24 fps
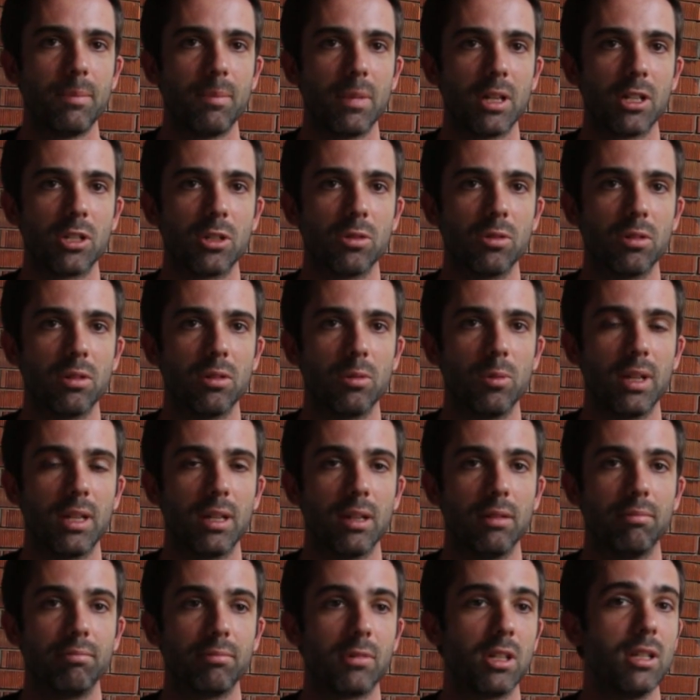make sure that we
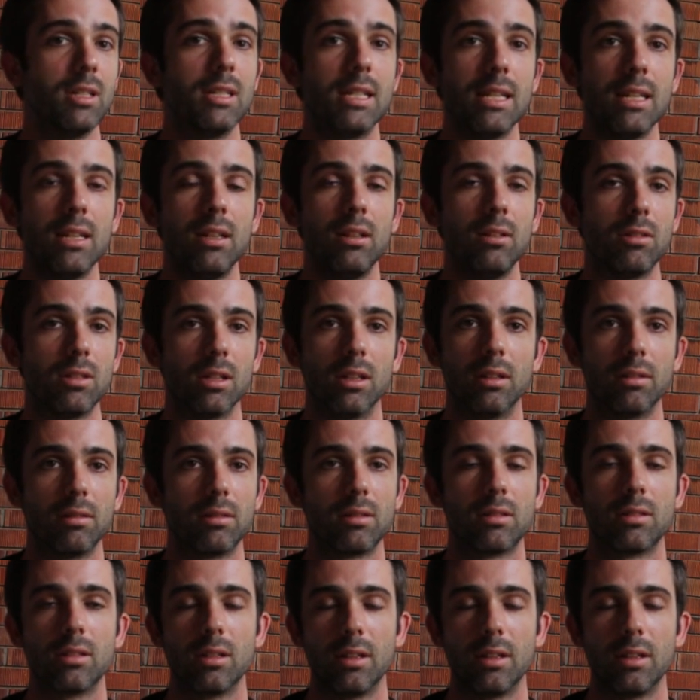can continue to